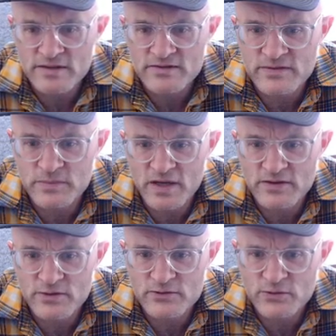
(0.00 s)
Some
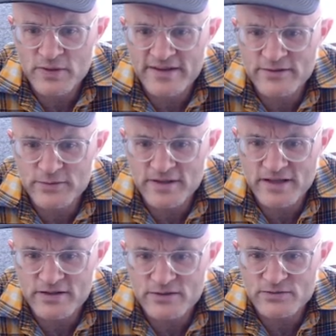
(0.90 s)
non-dojo. What do they do in
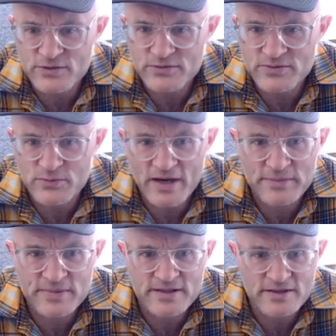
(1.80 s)
non-dojo? Some
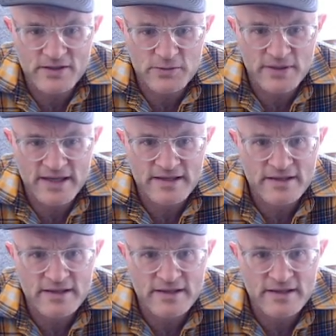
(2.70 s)
rapid. Okay.